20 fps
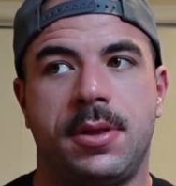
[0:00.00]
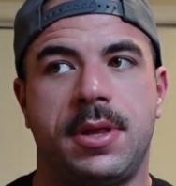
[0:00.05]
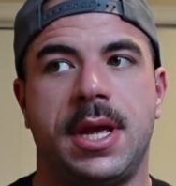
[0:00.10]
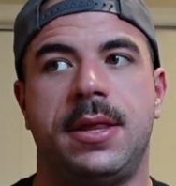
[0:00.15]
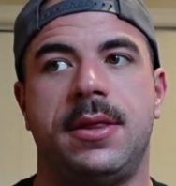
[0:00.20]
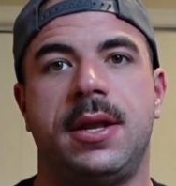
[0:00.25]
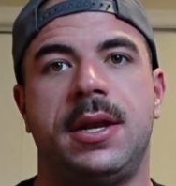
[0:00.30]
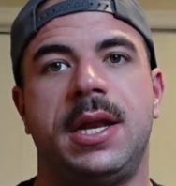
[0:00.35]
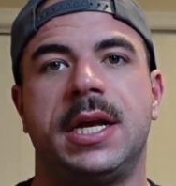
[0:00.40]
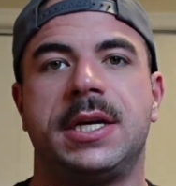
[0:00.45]

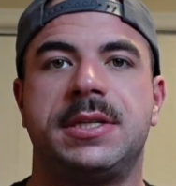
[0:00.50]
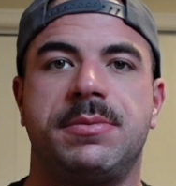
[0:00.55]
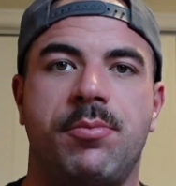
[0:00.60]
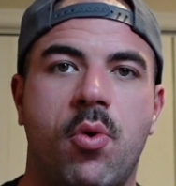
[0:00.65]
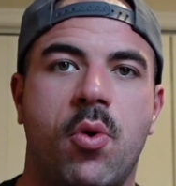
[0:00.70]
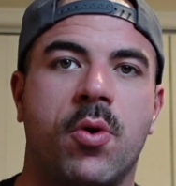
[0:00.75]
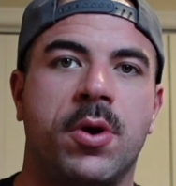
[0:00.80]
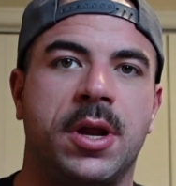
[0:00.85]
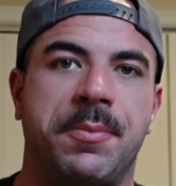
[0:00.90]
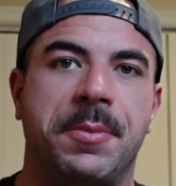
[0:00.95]
Then the next
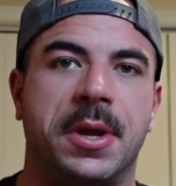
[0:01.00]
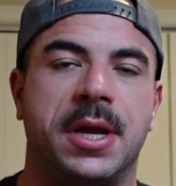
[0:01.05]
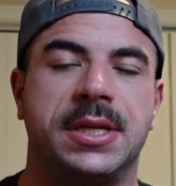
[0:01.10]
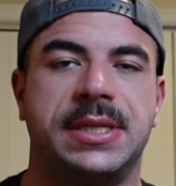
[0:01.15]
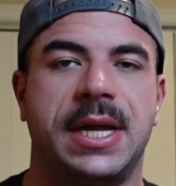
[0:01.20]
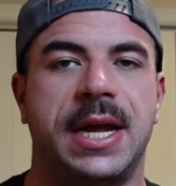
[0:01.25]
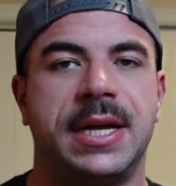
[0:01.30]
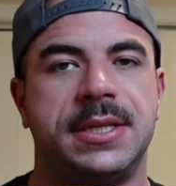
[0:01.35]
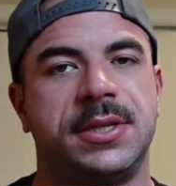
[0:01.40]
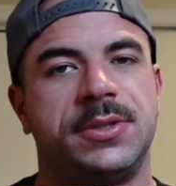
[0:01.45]
morning,
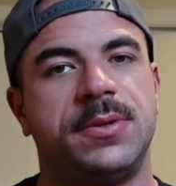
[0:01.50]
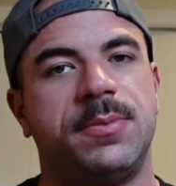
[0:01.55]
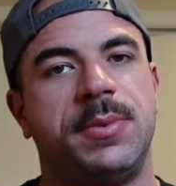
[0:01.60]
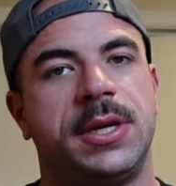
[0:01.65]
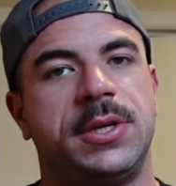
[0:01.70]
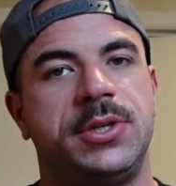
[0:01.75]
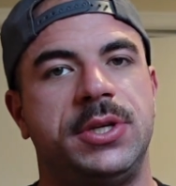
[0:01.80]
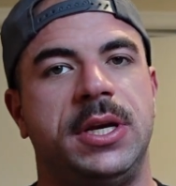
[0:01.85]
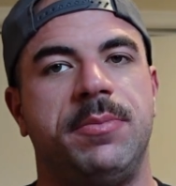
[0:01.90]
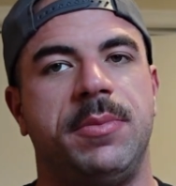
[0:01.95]
because I had such a
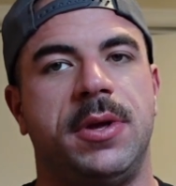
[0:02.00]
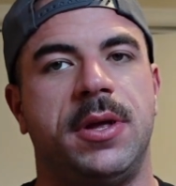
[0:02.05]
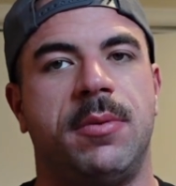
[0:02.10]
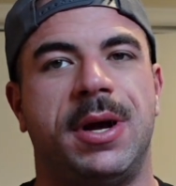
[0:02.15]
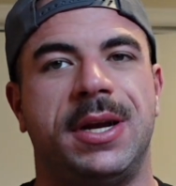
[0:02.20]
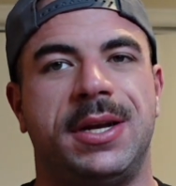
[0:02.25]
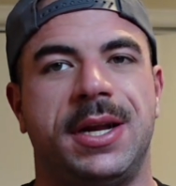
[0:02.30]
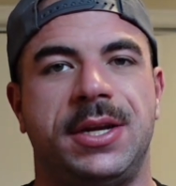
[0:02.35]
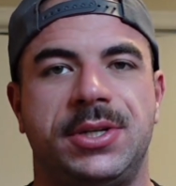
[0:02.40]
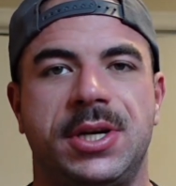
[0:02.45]
big cheat meal,
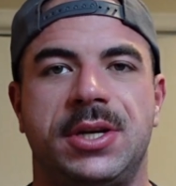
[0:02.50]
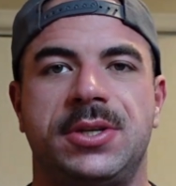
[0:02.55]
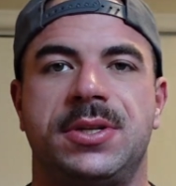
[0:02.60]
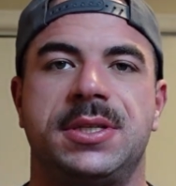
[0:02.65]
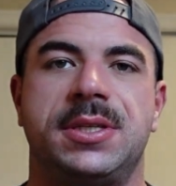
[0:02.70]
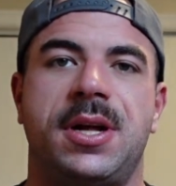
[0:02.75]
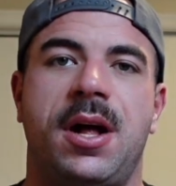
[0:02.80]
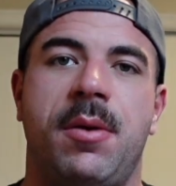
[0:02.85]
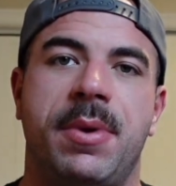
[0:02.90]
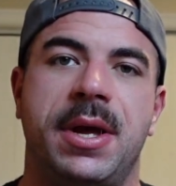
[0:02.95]
my
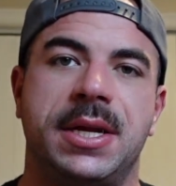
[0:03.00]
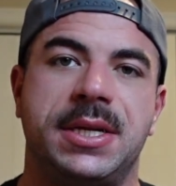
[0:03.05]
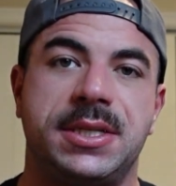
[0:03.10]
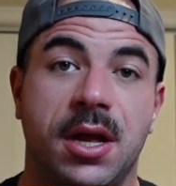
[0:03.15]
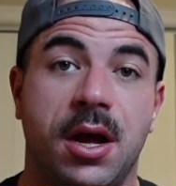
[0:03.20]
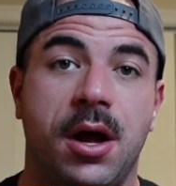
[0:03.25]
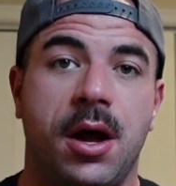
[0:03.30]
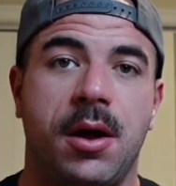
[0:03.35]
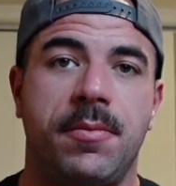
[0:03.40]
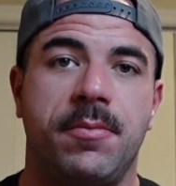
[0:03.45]
digestion's all
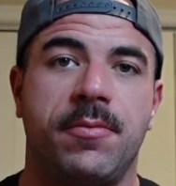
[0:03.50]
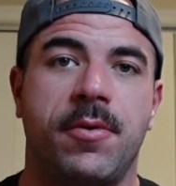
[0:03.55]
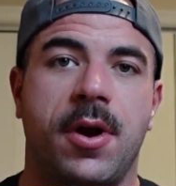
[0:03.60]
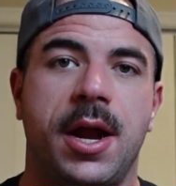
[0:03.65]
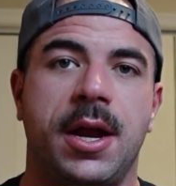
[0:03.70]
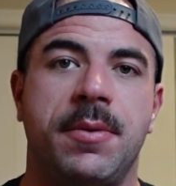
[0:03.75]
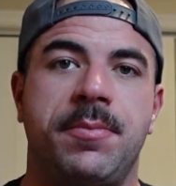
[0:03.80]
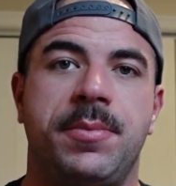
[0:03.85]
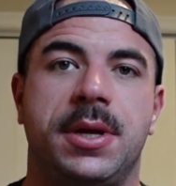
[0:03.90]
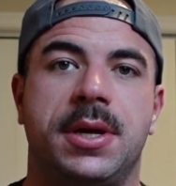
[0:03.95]
messed up,
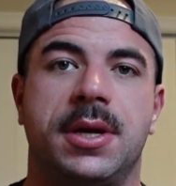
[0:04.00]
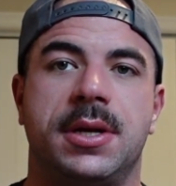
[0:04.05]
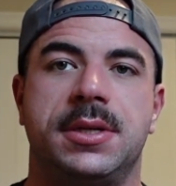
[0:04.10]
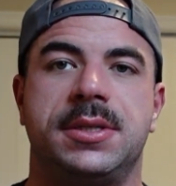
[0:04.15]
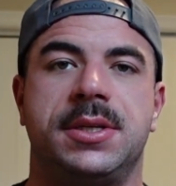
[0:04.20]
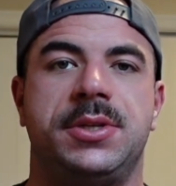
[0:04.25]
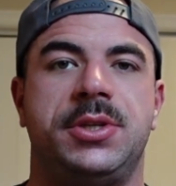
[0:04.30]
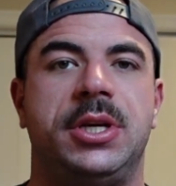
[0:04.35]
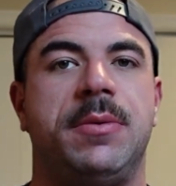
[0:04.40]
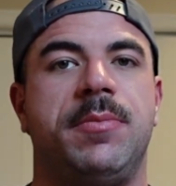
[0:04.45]
right? Because
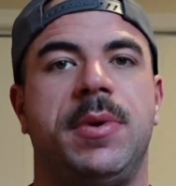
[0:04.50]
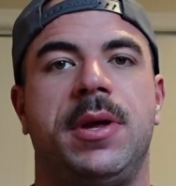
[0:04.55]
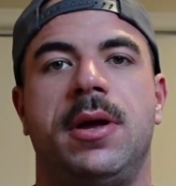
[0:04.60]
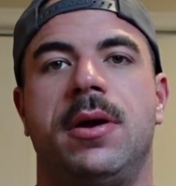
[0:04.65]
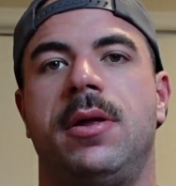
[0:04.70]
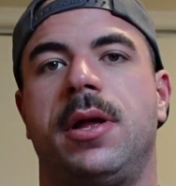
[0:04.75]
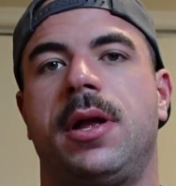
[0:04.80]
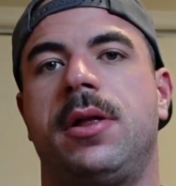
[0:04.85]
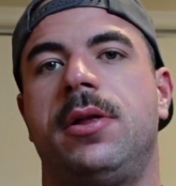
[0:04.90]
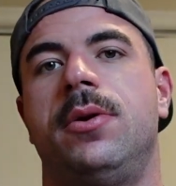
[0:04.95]
the cheat
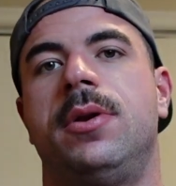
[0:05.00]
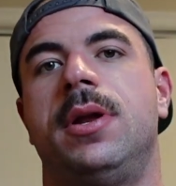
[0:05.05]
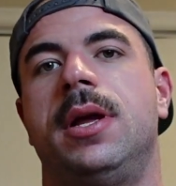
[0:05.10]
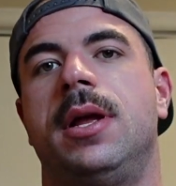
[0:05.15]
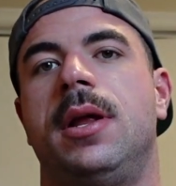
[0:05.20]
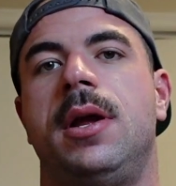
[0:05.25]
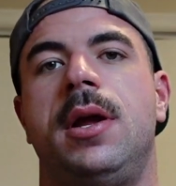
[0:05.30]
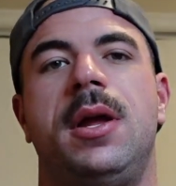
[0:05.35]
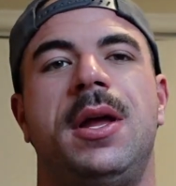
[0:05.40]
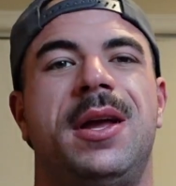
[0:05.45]
meal
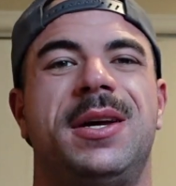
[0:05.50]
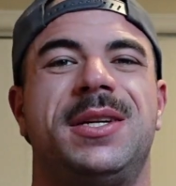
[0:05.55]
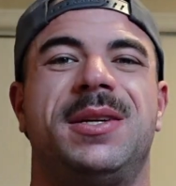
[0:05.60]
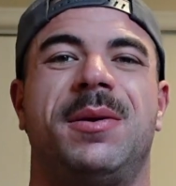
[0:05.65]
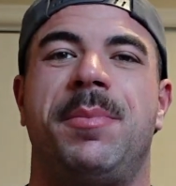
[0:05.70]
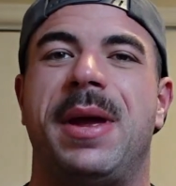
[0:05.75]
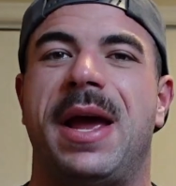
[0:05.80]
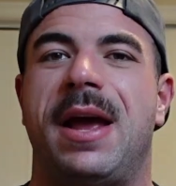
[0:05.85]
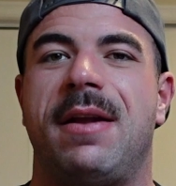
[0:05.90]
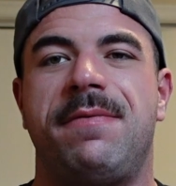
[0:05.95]
included
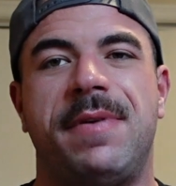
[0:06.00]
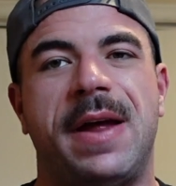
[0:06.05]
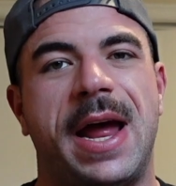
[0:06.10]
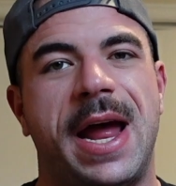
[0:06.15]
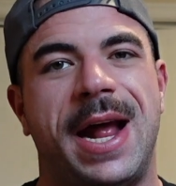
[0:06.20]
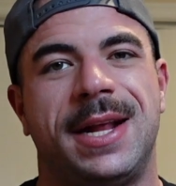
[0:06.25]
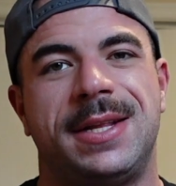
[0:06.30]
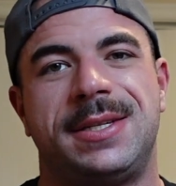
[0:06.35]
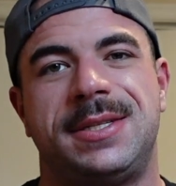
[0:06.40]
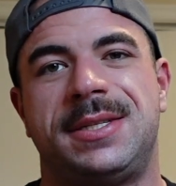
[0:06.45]
some bad
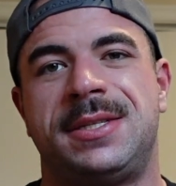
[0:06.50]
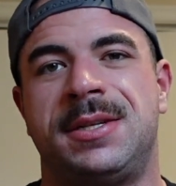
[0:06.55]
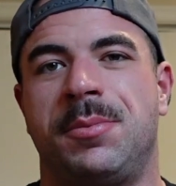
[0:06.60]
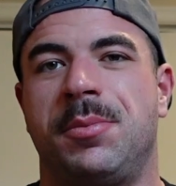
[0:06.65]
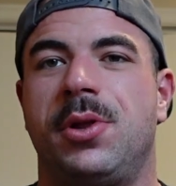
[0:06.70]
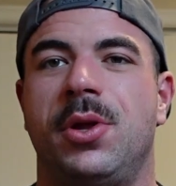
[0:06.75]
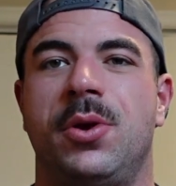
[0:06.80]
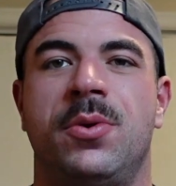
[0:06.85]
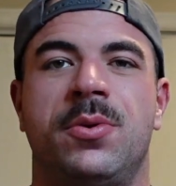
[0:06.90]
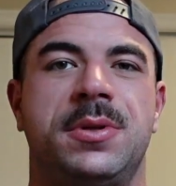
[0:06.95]
fats,
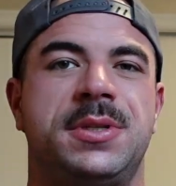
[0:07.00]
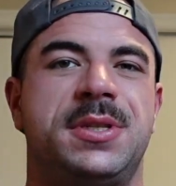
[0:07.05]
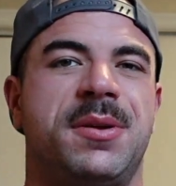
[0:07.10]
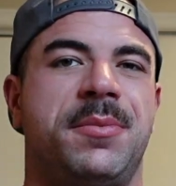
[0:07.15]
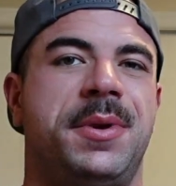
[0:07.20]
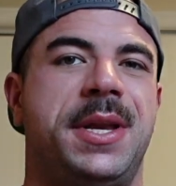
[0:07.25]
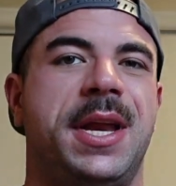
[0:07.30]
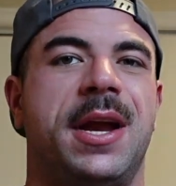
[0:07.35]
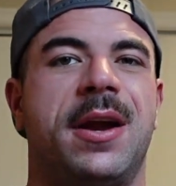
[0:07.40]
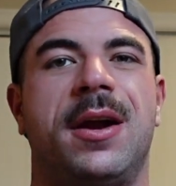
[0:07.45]
some gluten,
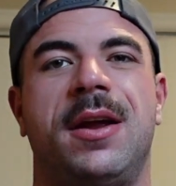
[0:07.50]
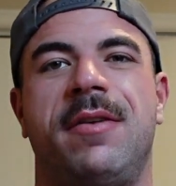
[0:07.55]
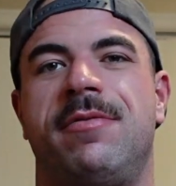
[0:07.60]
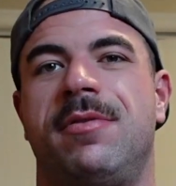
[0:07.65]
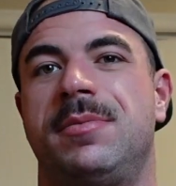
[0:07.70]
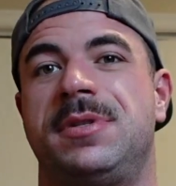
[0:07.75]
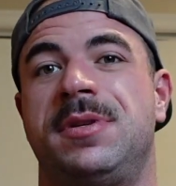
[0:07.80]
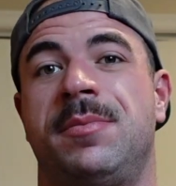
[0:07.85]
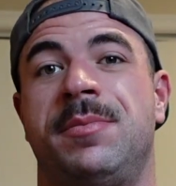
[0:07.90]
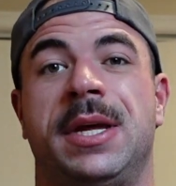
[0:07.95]
some dairy
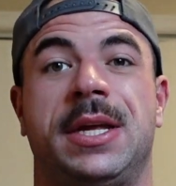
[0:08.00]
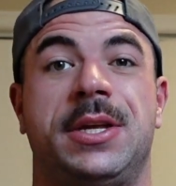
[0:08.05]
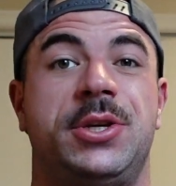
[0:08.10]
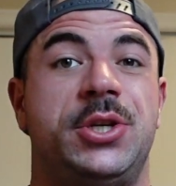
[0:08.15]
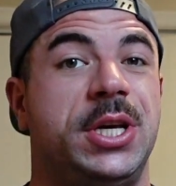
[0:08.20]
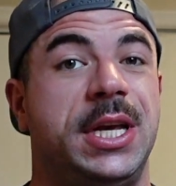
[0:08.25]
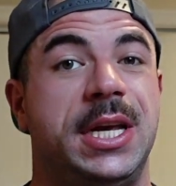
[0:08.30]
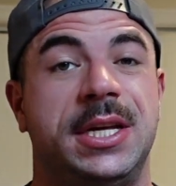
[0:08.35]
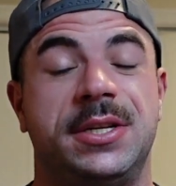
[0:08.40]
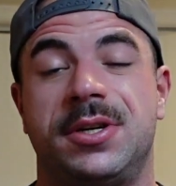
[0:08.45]
from some like
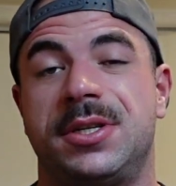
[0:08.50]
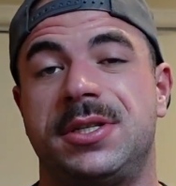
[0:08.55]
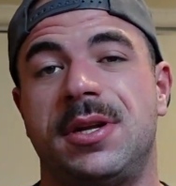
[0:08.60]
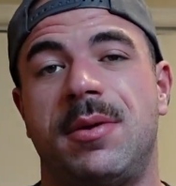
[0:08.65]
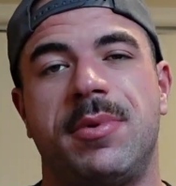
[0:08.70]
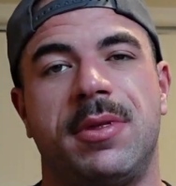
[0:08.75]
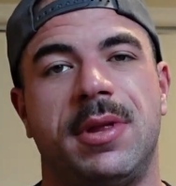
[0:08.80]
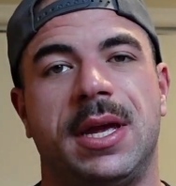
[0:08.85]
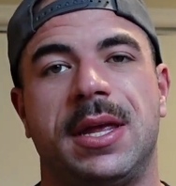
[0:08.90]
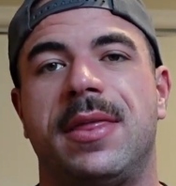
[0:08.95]
cheese or
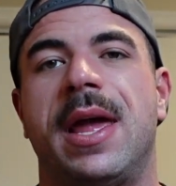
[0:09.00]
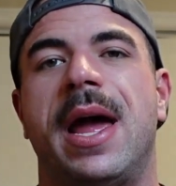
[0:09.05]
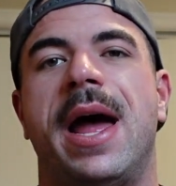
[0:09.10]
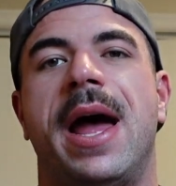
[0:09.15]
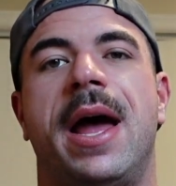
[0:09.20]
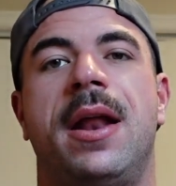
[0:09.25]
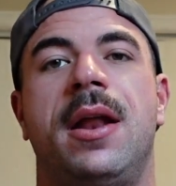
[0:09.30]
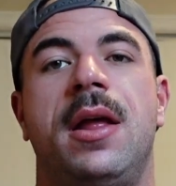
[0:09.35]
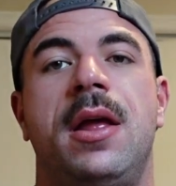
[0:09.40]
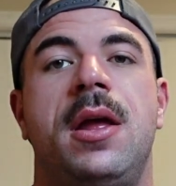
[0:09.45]
something like
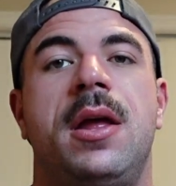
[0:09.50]
that.